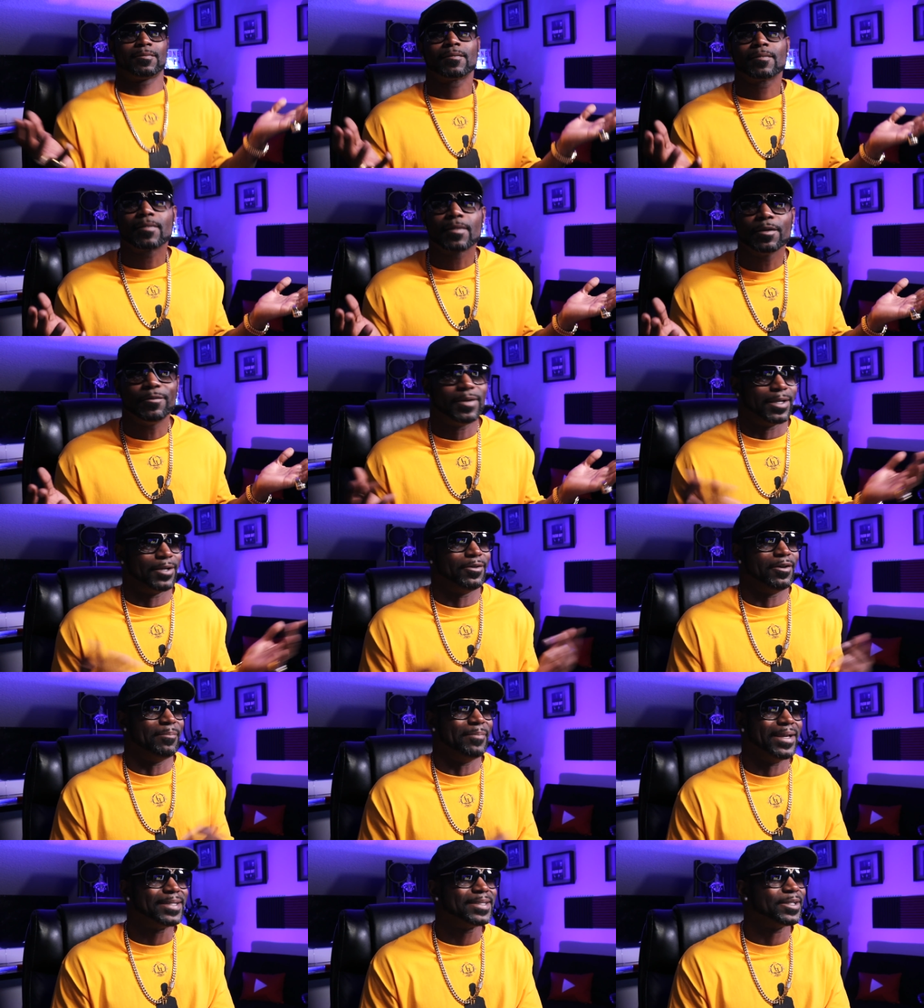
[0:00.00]
I want to go on a
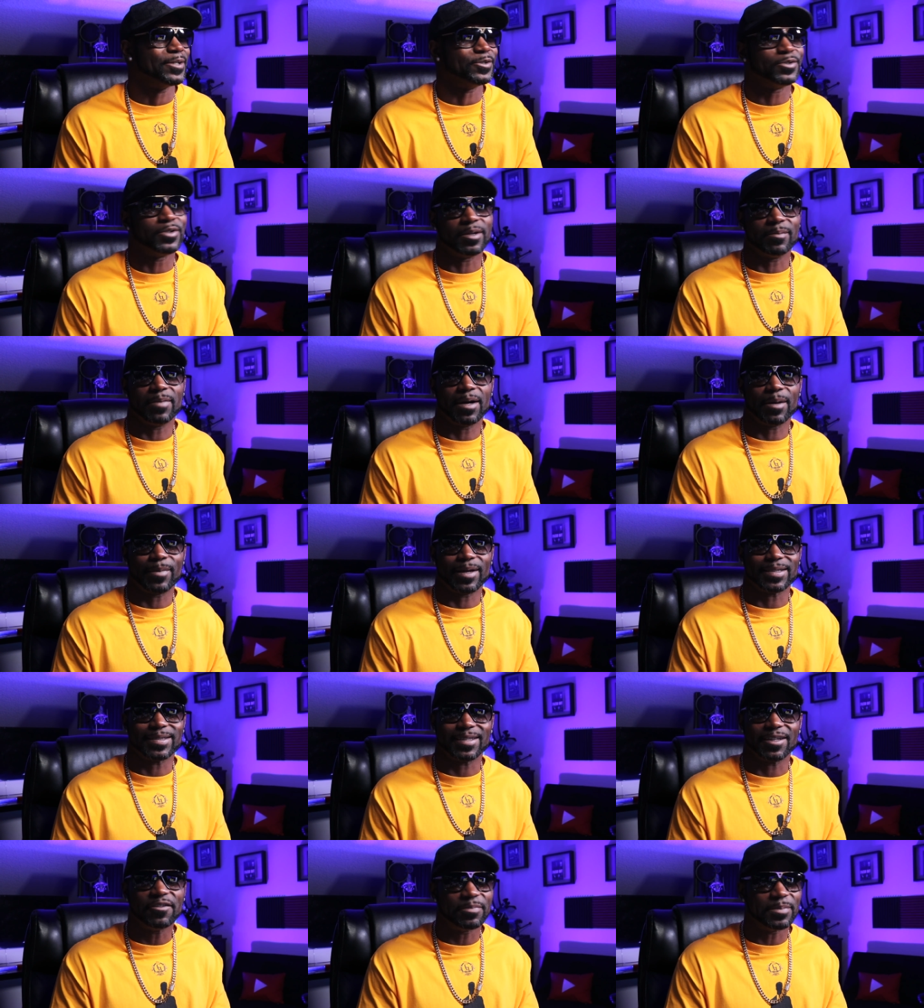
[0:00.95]
Mexico trip by
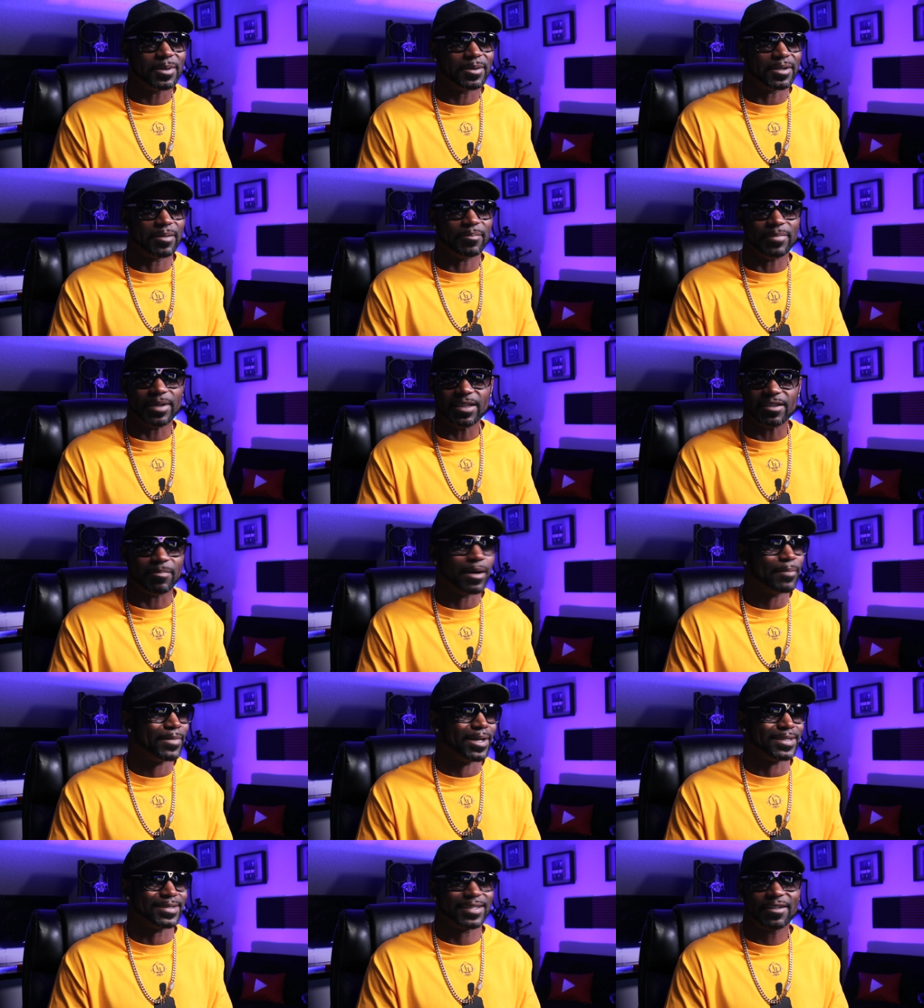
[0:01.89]
myself, be on the beach by
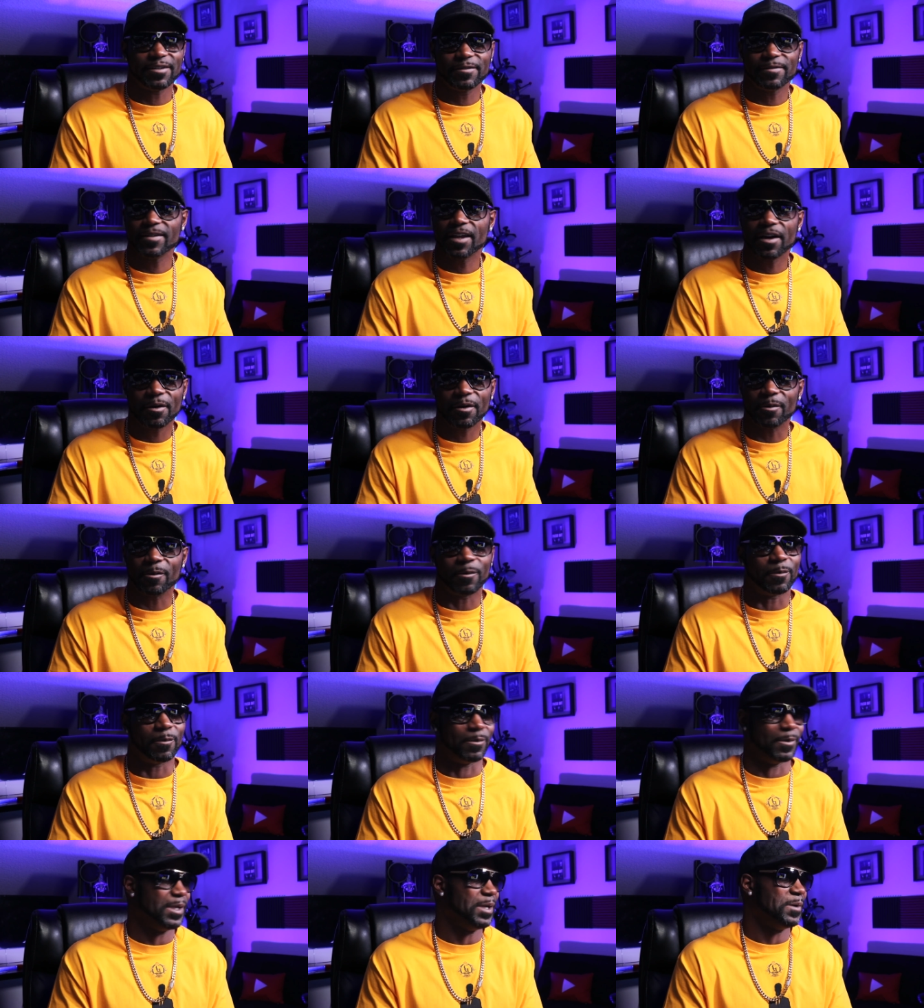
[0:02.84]
myself. No,
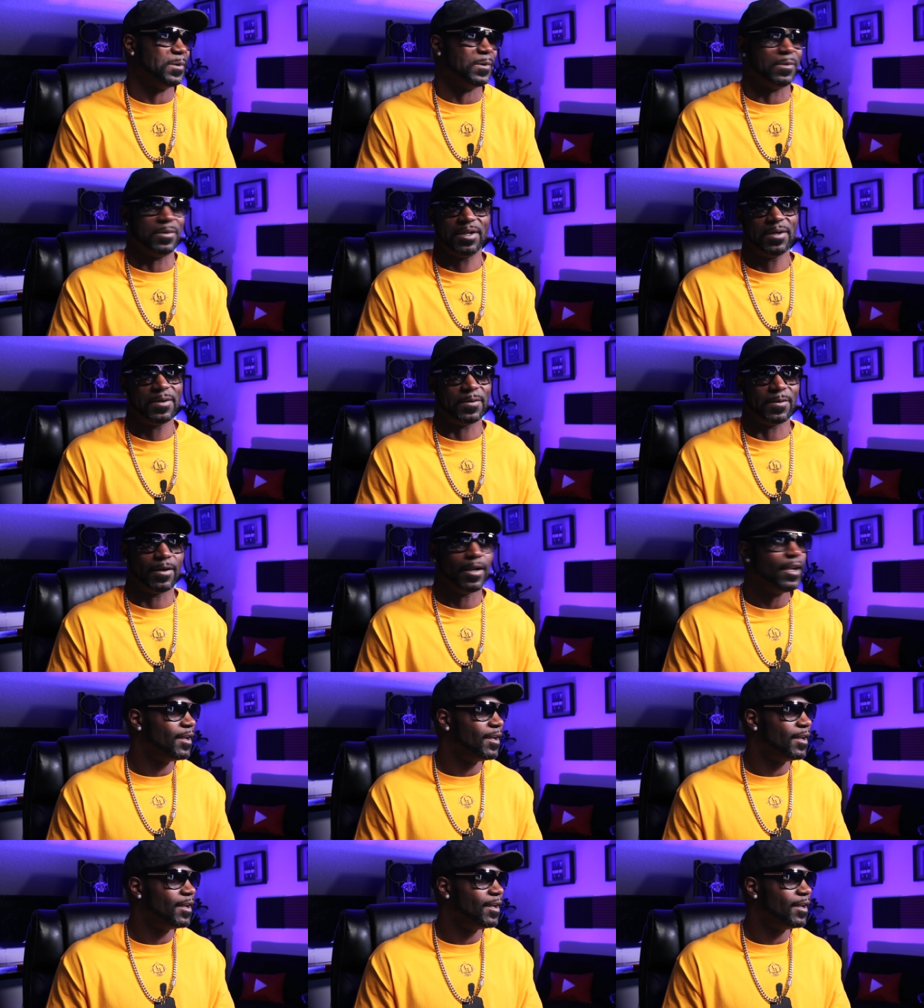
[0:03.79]
no, no.